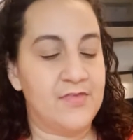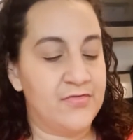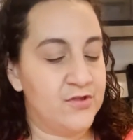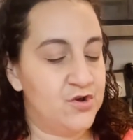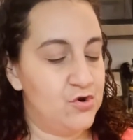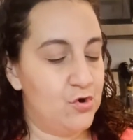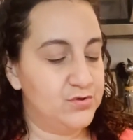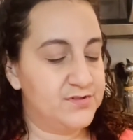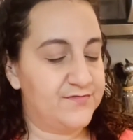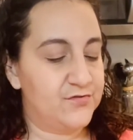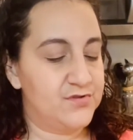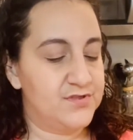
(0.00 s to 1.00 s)
the notes
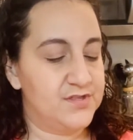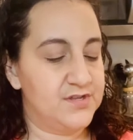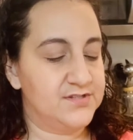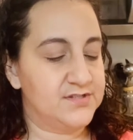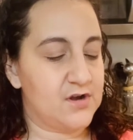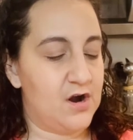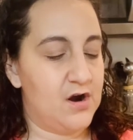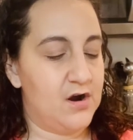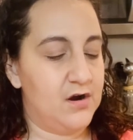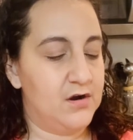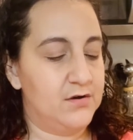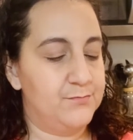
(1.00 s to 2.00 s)
for this
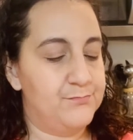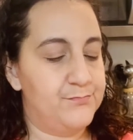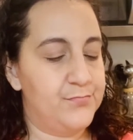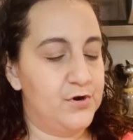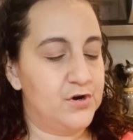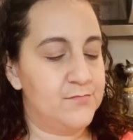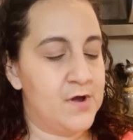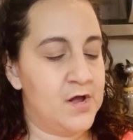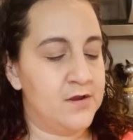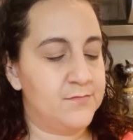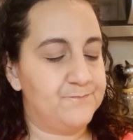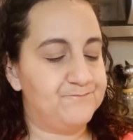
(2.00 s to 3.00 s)
are bergamot,